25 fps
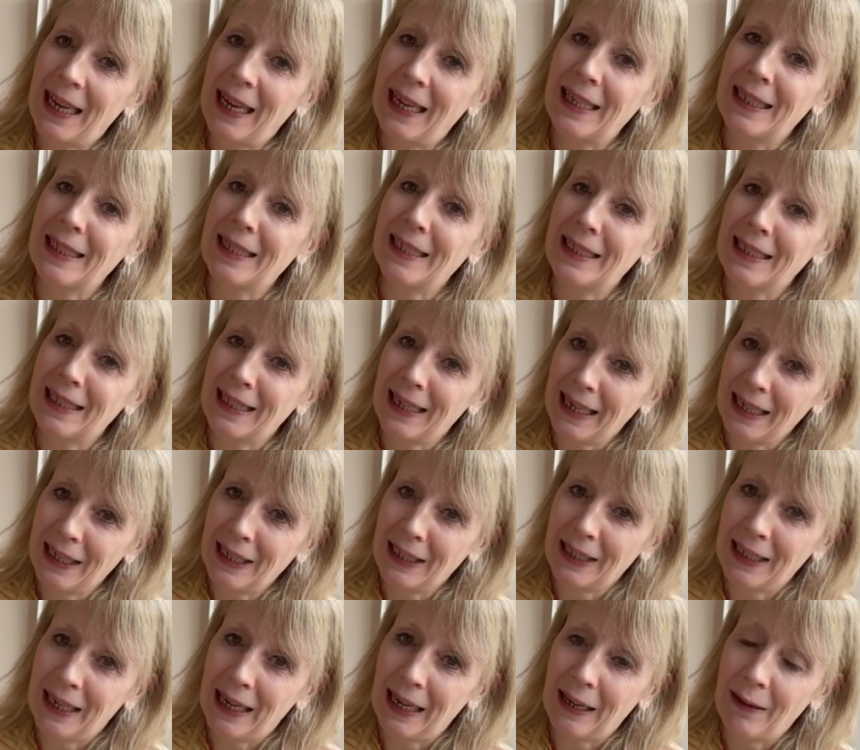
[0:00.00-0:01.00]
Stay
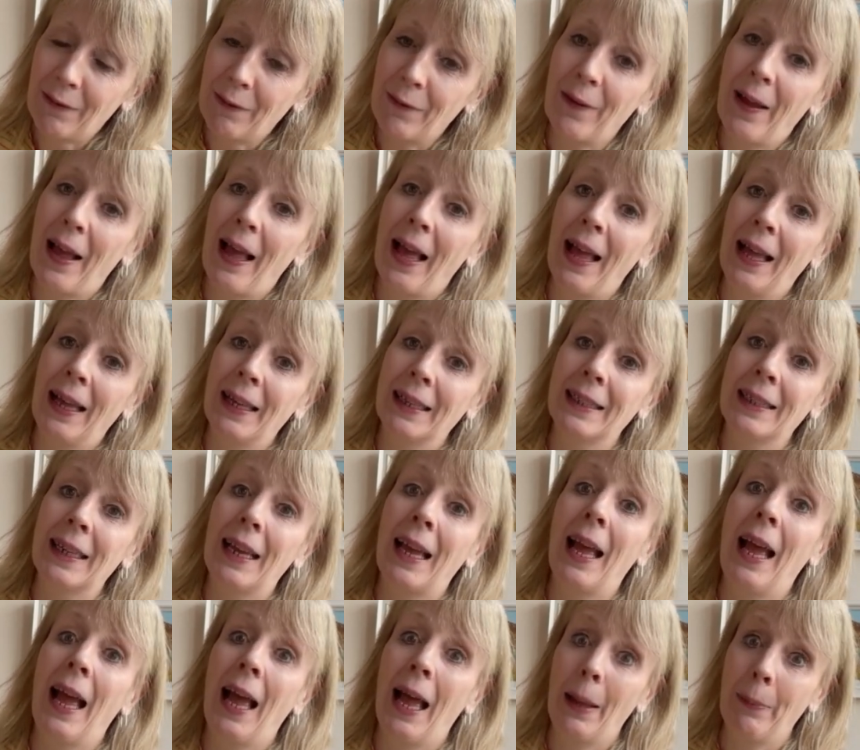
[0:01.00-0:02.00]
safe, and
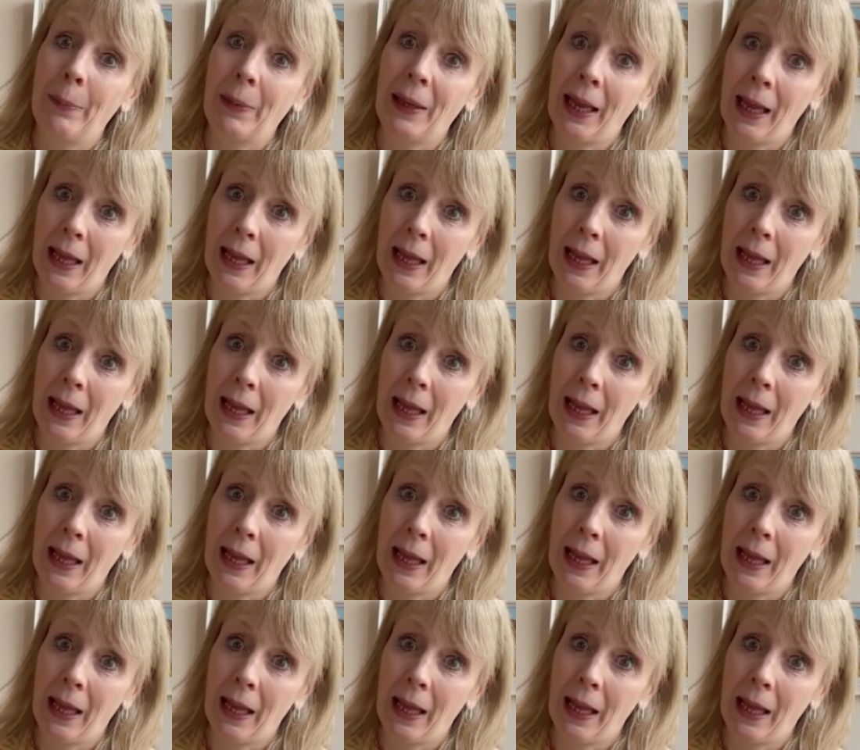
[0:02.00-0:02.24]
happy